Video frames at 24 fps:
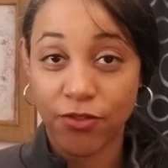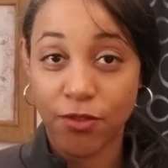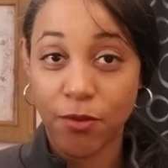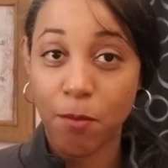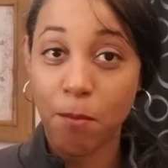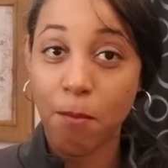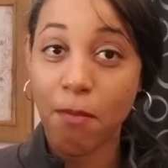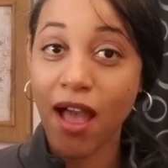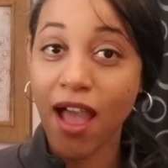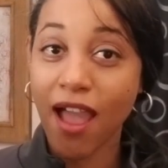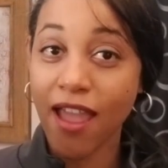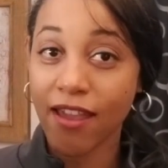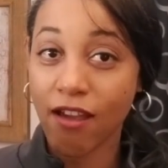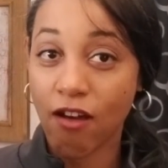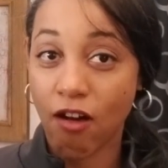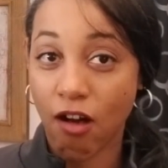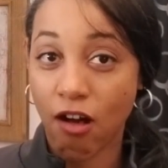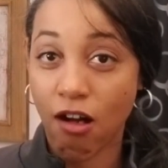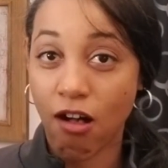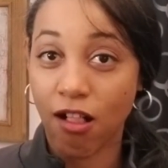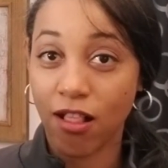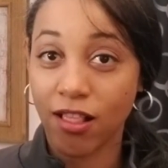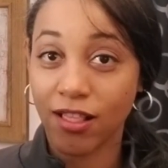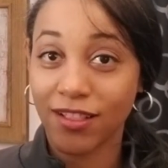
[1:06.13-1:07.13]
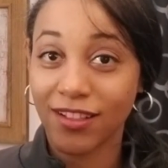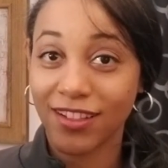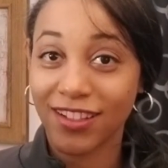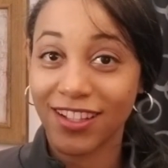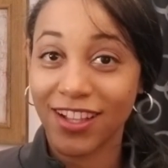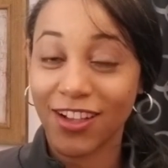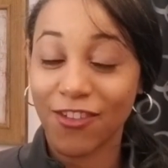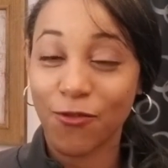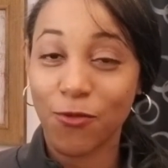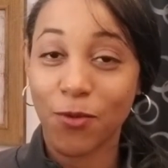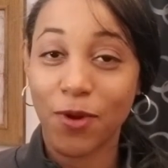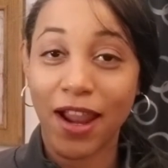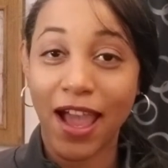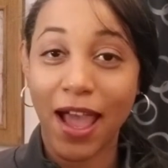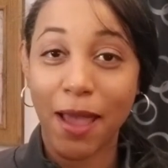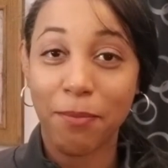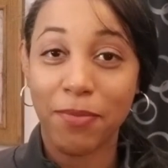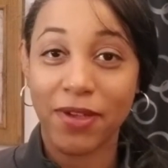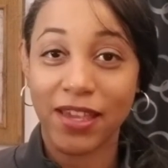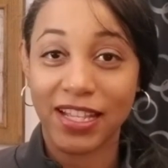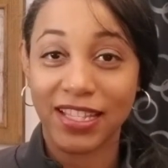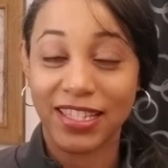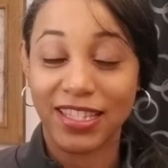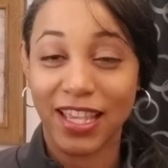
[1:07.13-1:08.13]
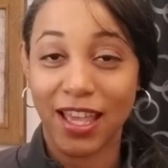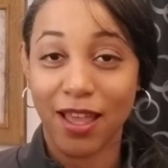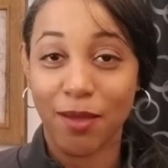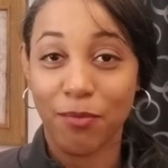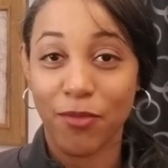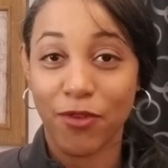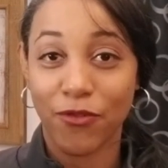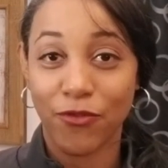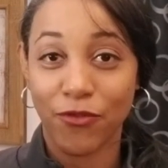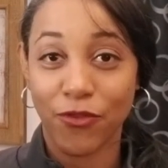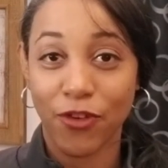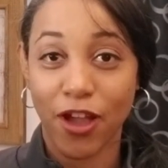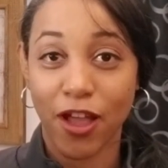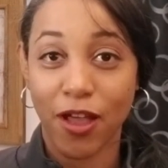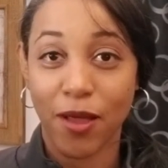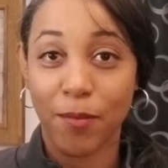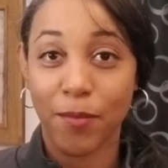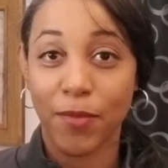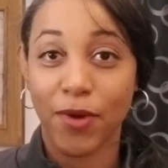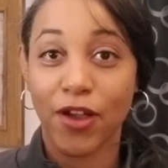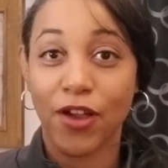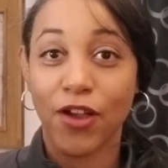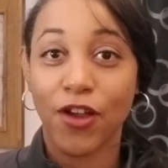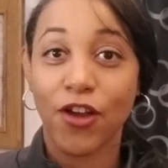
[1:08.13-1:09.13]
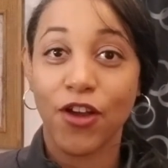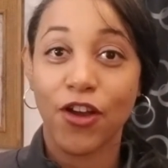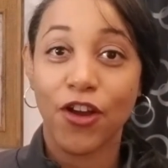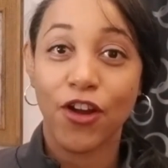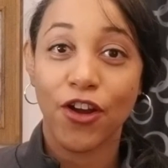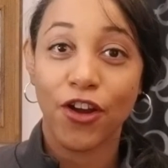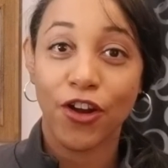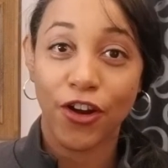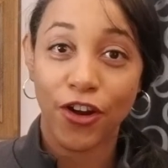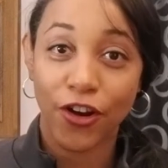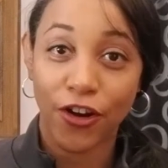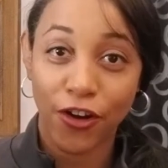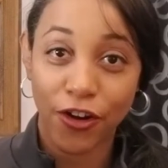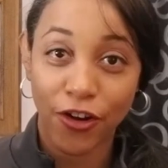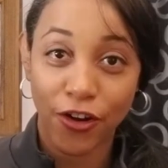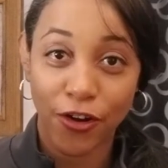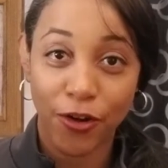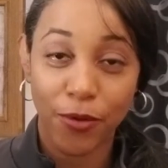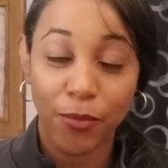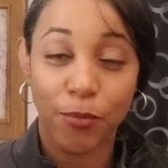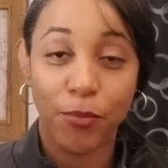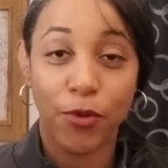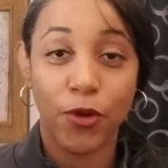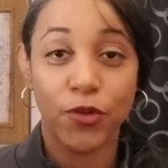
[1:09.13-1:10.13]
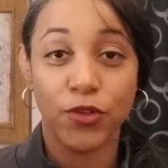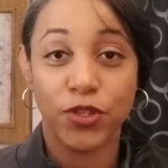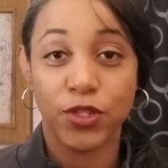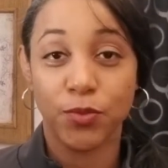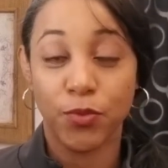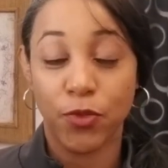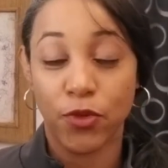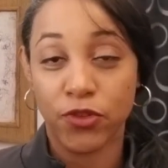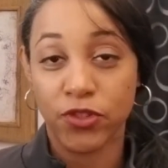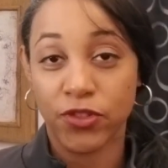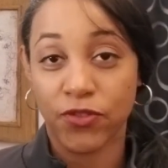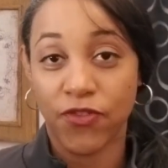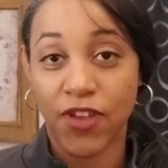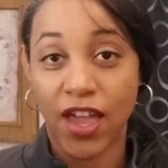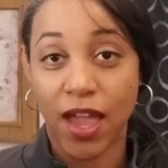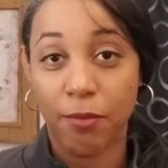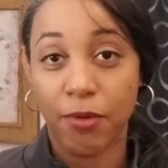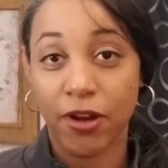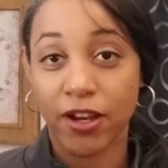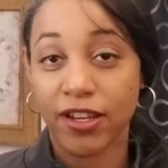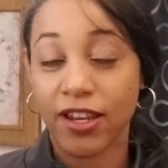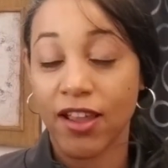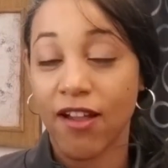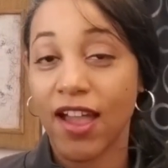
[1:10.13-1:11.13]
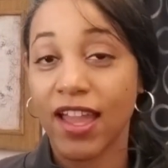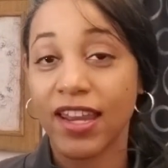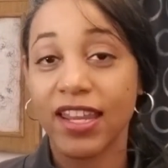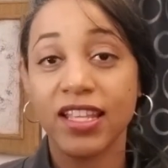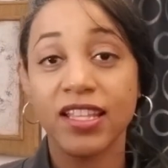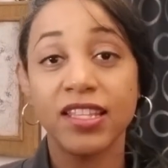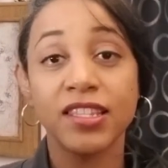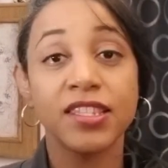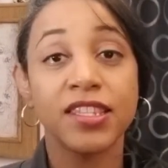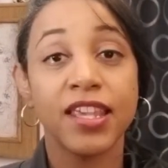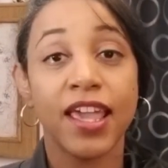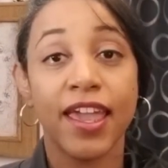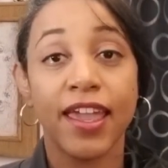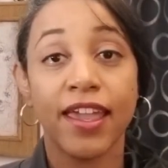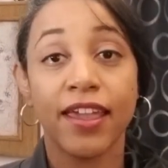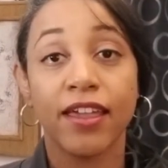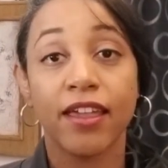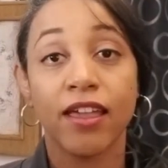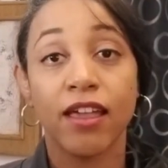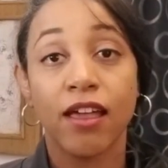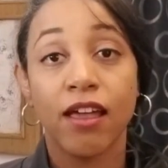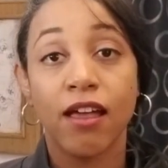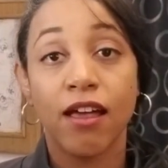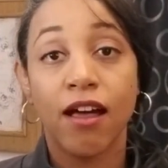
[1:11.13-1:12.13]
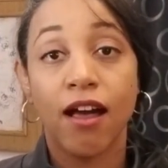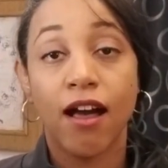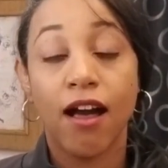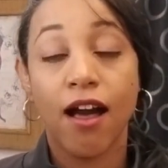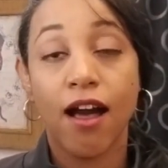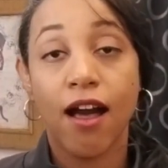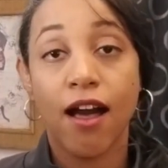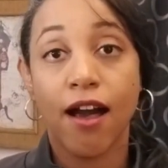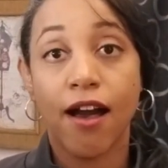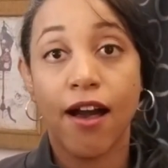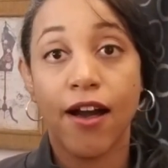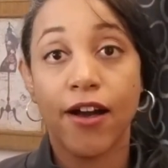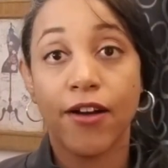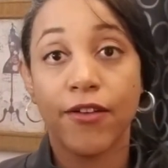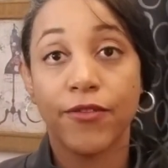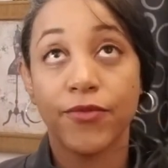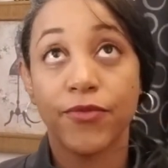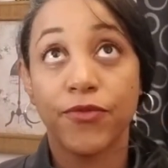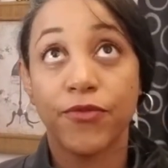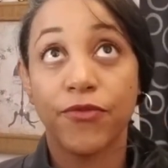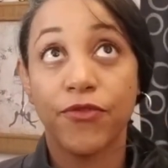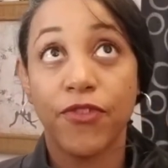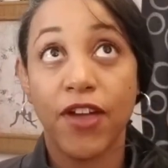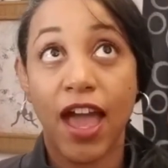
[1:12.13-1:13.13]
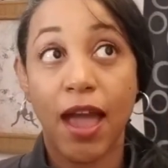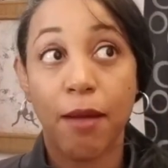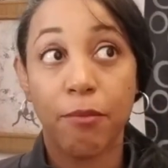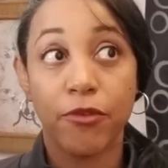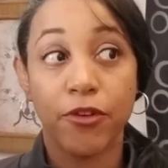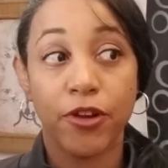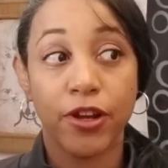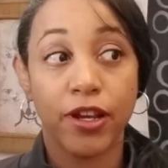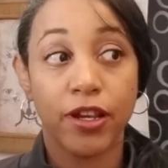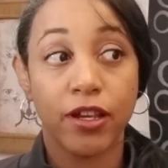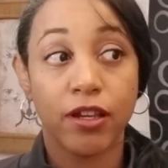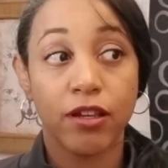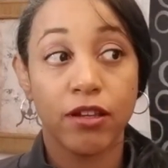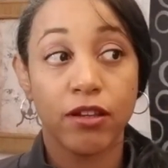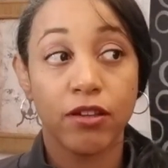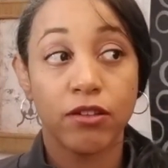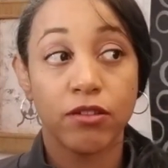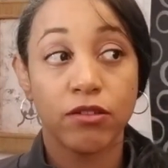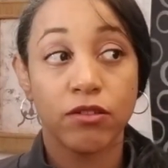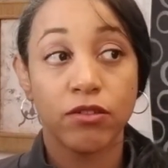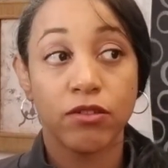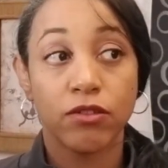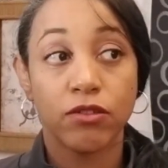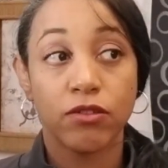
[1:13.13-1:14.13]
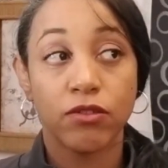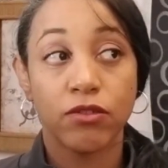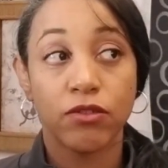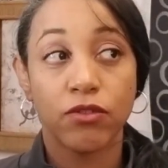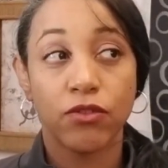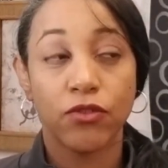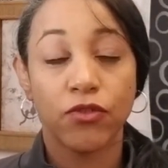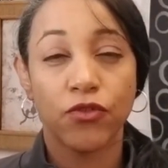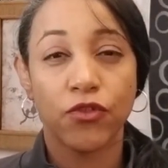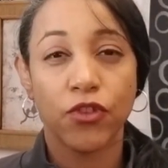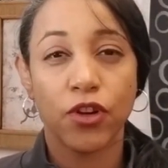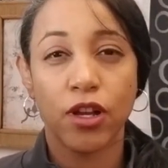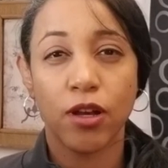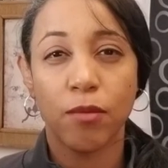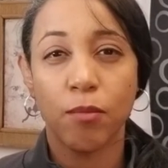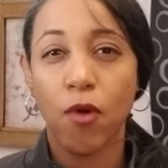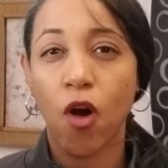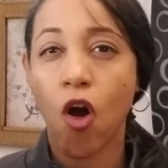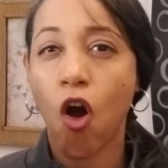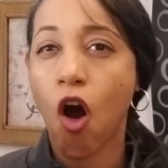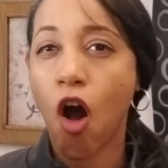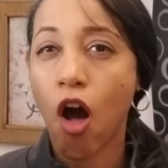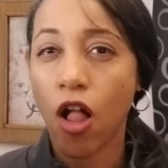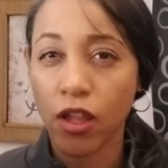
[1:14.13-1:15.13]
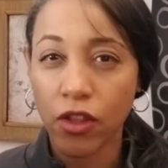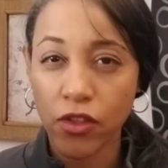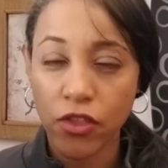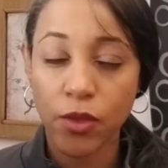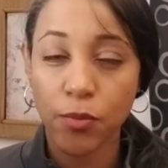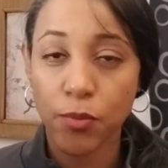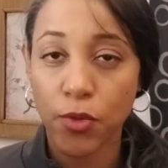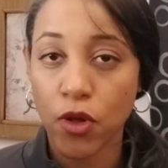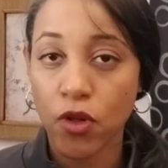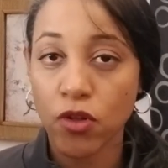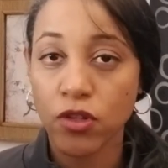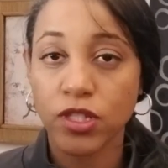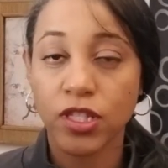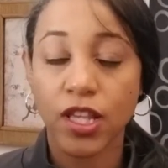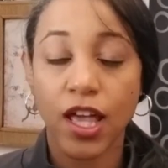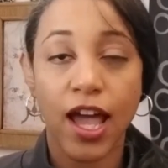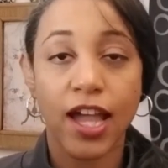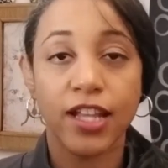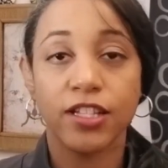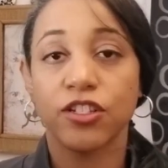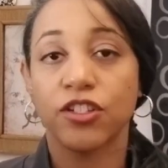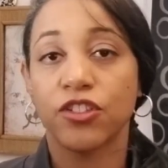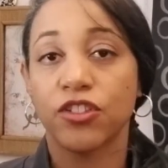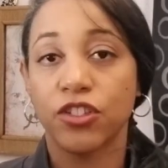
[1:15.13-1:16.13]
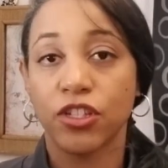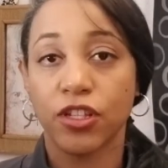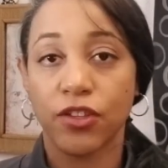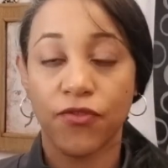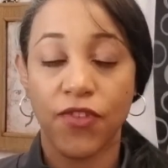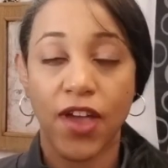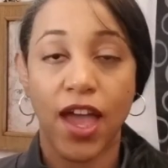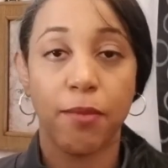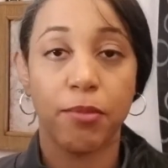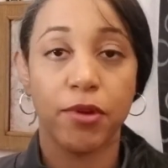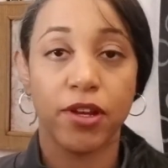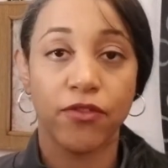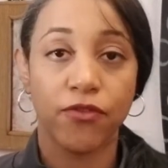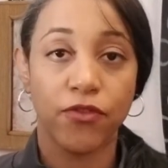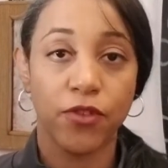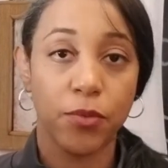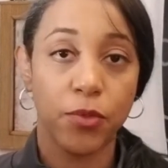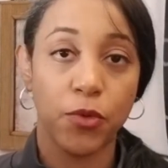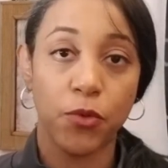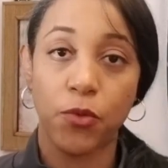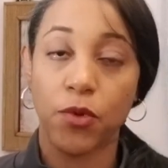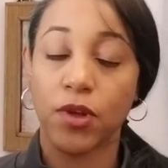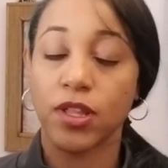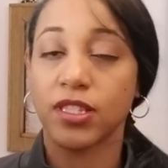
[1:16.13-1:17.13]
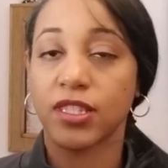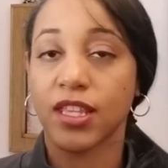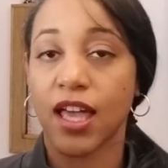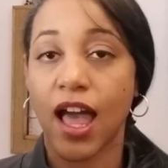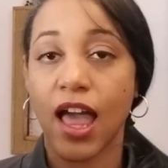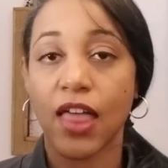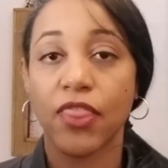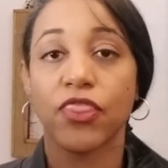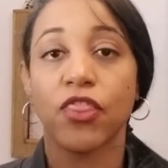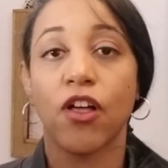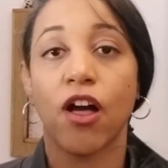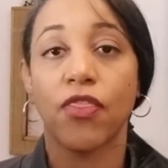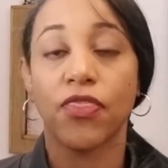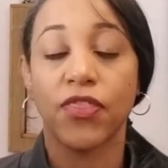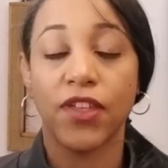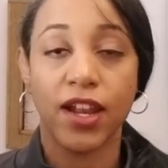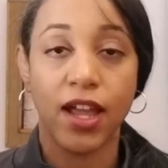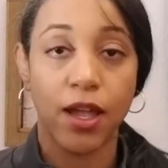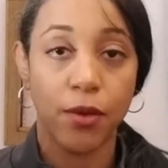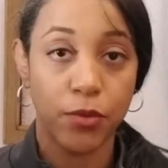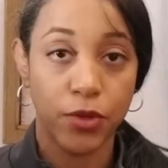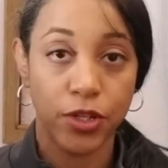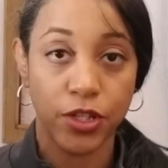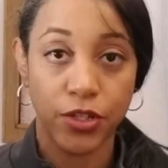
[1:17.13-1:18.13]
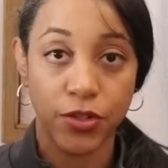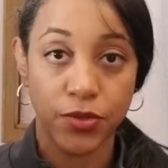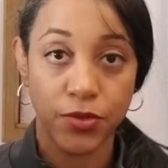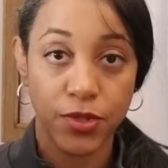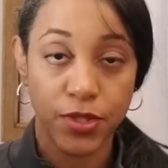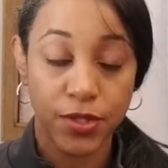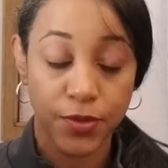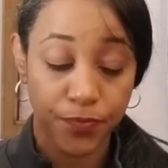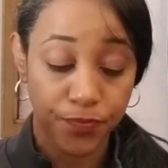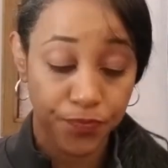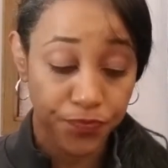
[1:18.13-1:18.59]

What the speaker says: my haul of what I picked up from her bolts and bolts of fabric. Now I didn't take fabric from all of the bolts. I just took fabric from the ones I thought that I would use.